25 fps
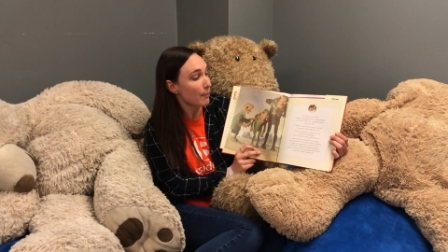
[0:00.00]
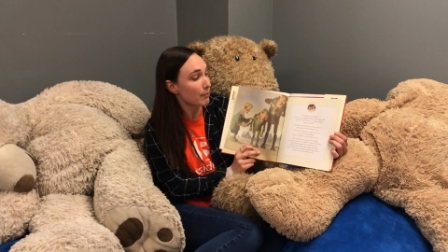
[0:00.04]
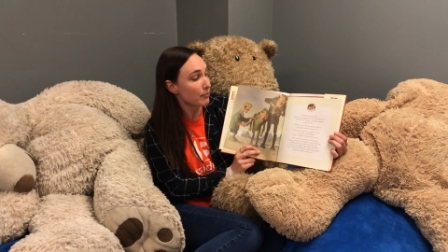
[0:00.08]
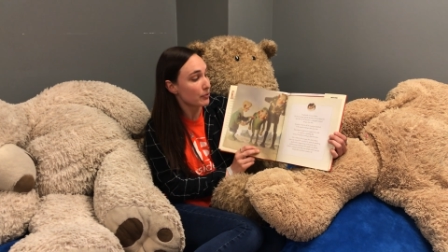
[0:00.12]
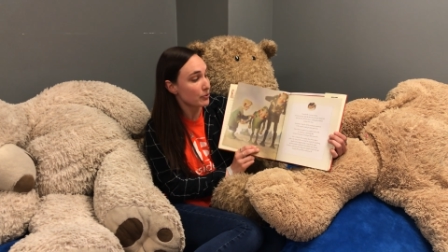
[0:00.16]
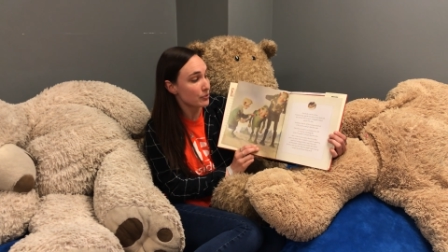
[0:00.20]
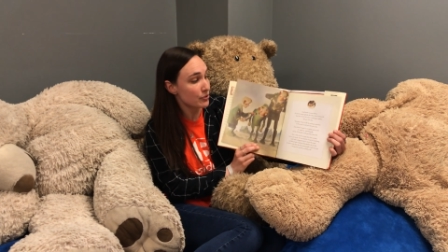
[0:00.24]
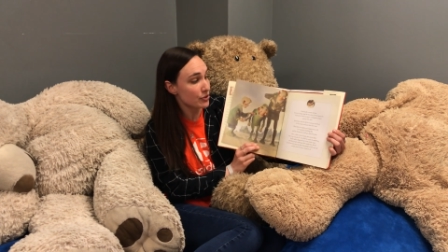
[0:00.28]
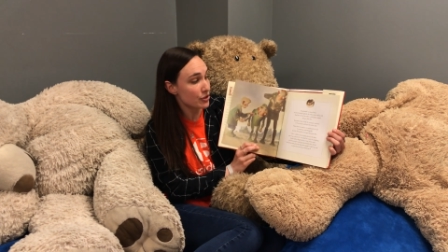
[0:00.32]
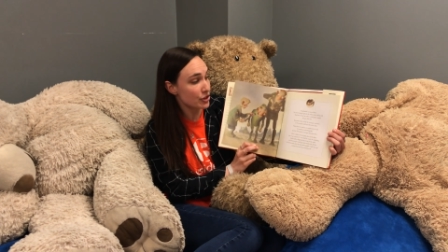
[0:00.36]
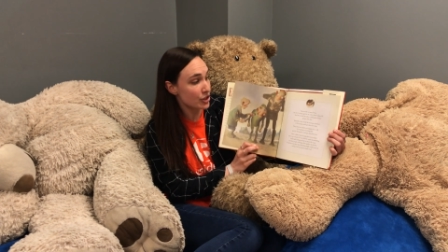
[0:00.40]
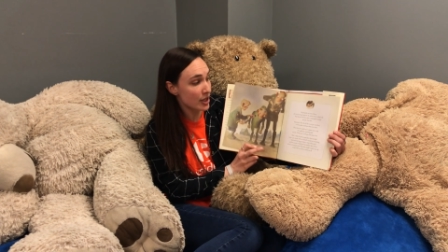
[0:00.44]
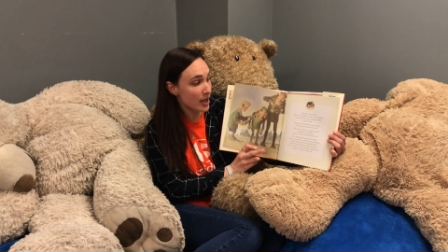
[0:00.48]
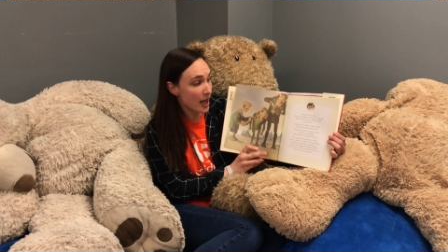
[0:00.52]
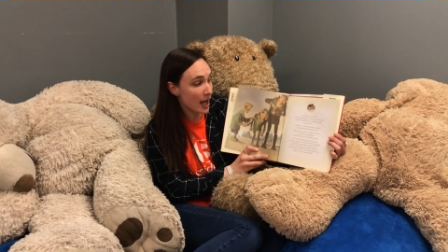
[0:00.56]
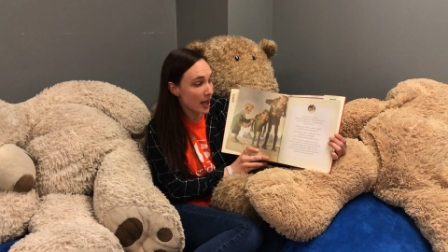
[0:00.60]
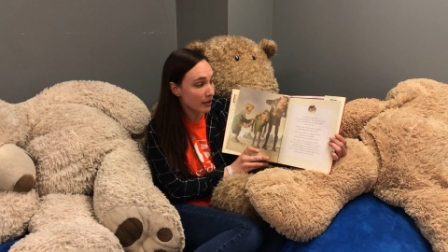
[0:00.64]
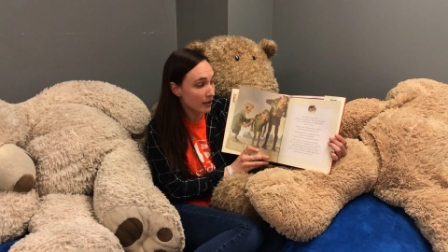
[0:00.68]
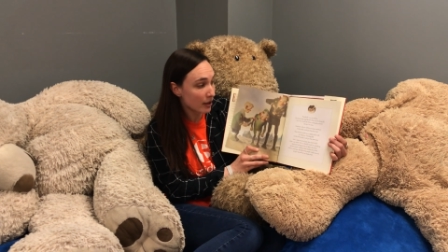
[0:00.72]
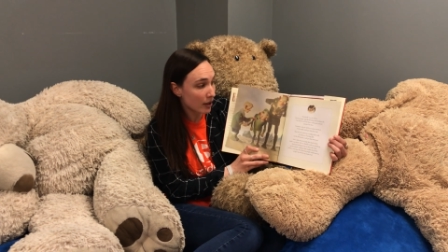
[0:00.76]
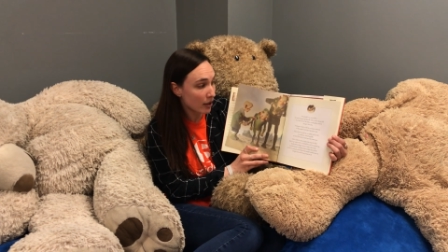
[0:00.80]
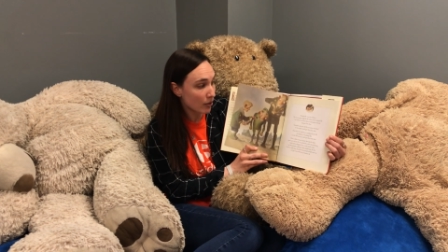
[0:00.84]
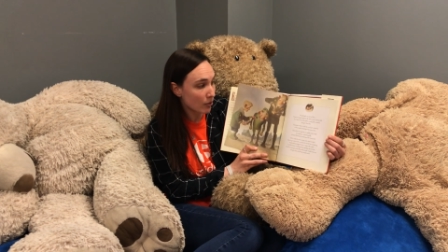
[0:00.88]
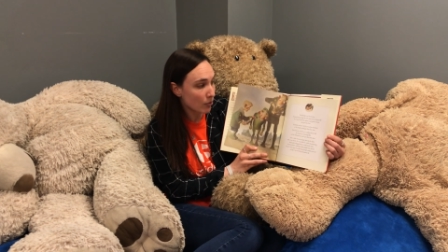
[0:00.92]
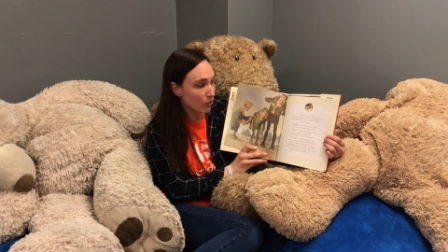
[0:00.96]

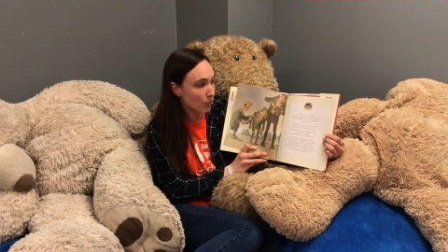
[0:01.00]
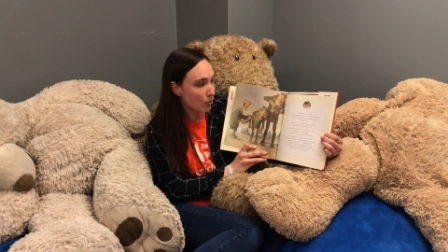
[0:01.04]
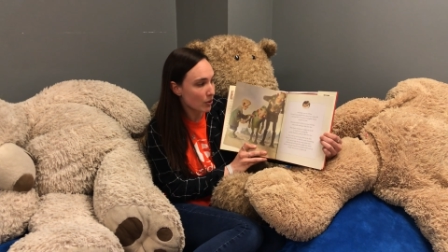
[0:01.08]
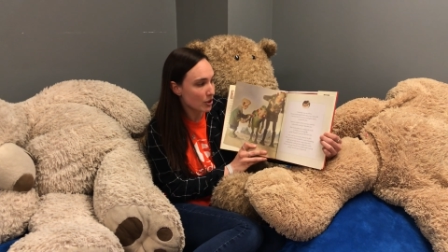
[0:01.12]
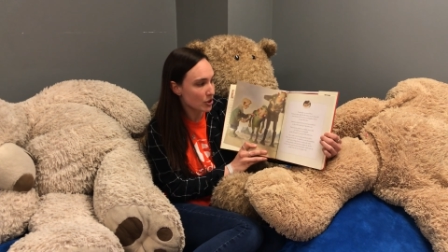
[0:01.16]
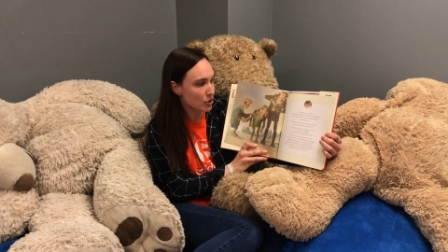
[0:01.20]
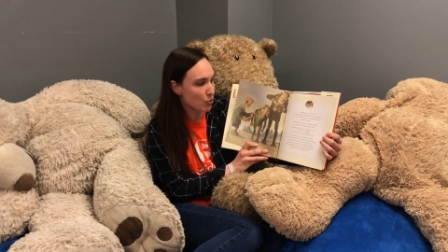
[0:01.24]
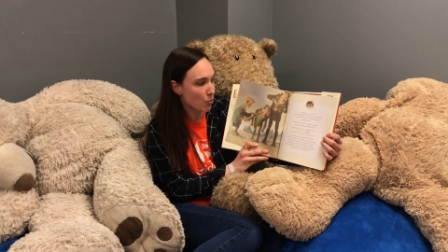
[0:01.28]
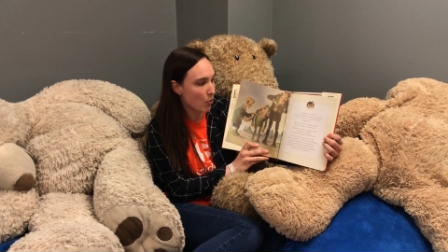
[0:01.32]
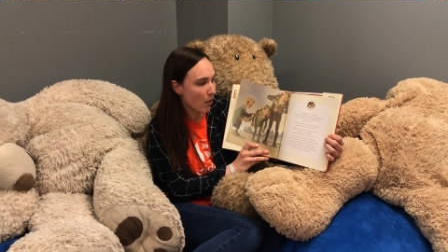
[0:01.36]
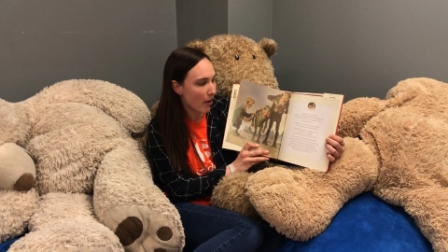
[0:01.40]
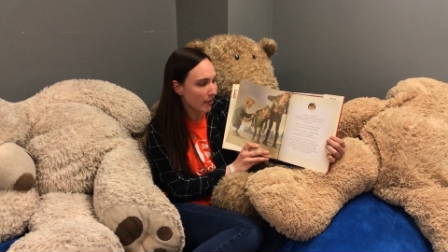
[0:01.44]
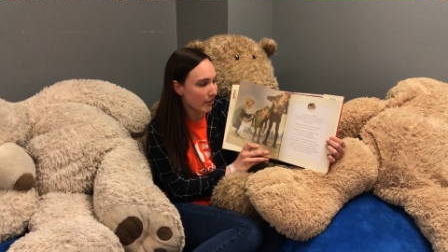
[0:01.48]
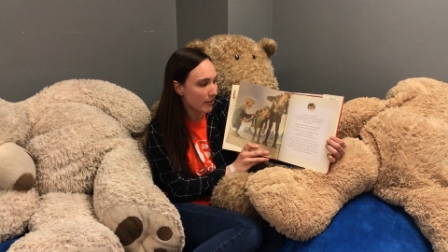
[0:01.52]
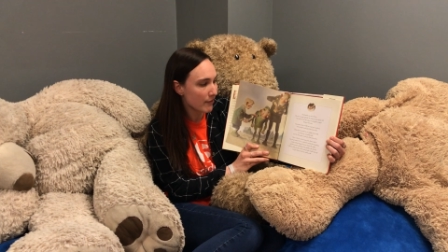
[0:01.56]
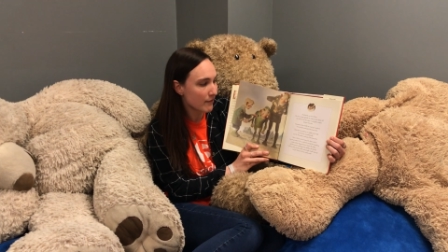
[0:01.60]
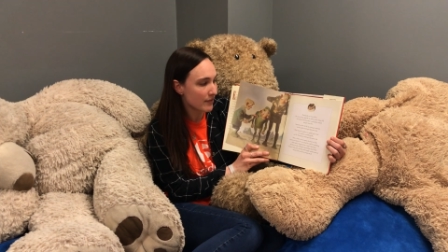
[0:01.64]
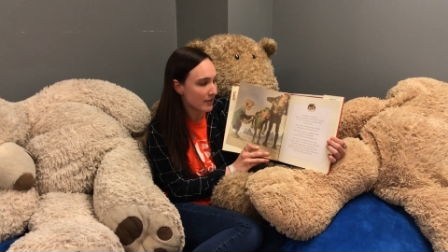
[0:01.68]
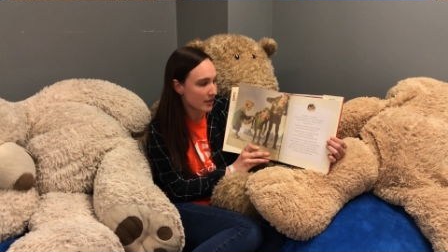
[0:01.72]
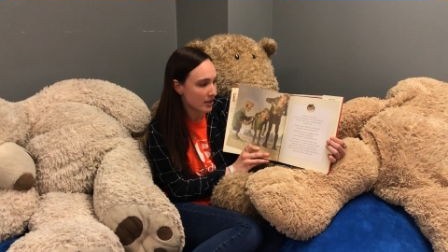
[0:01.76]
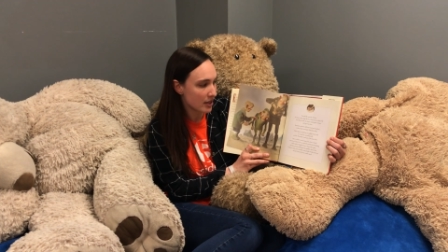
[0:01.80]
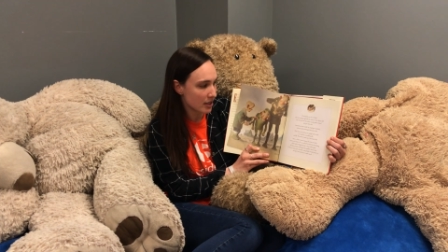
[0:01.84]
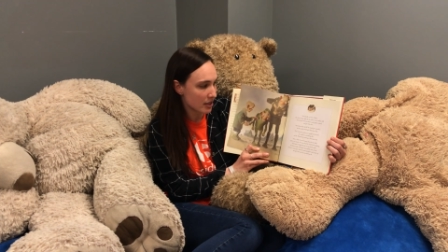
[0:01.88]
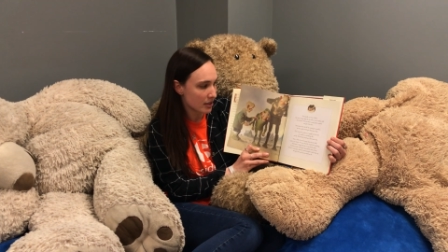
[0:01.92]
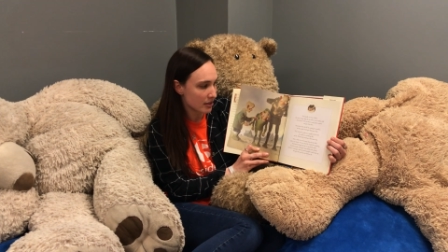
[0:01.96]
Punchinello was one of
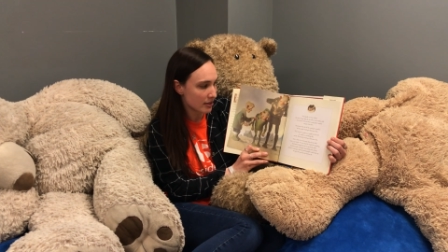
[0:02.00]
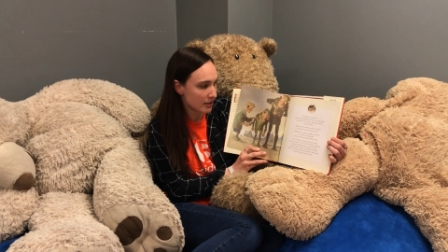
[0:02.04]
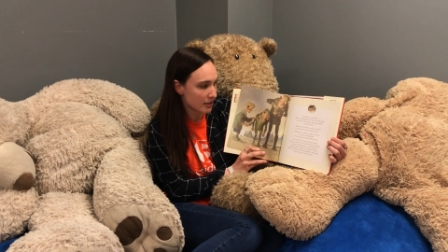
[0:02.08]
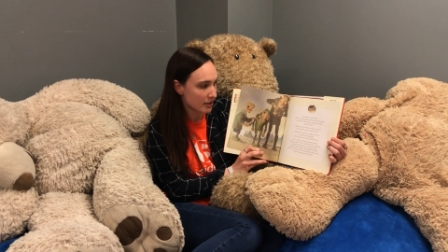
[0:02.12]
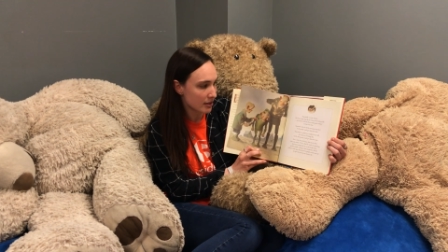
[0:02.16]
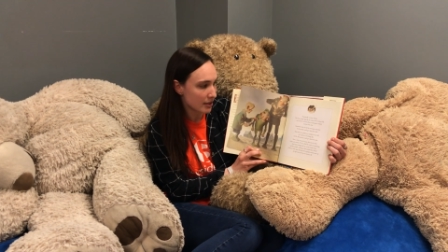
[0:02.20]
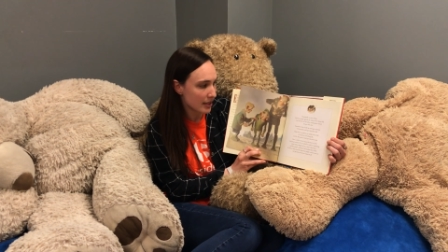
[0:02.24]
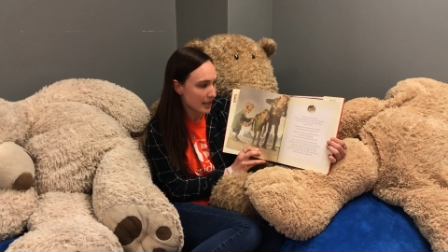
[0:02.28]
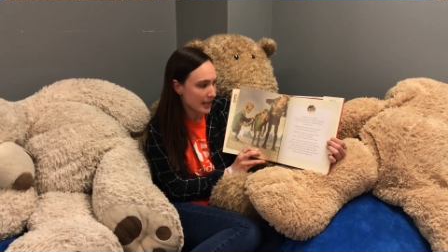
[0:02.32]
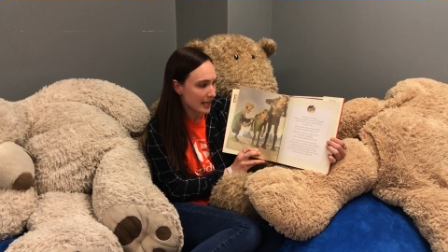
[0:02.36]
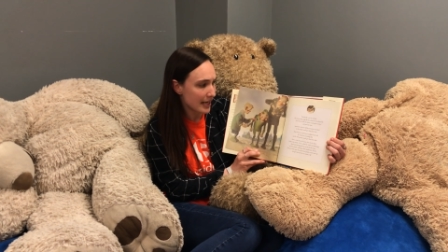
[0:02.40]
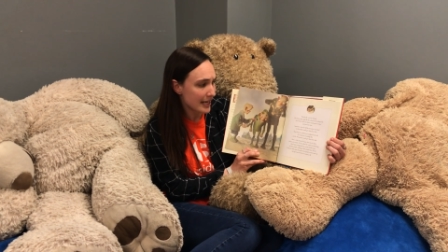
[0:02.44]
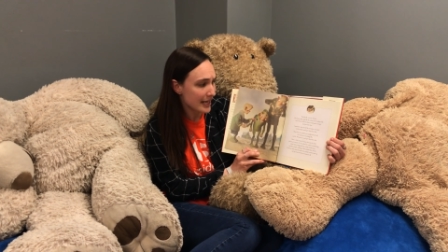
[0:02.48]
these.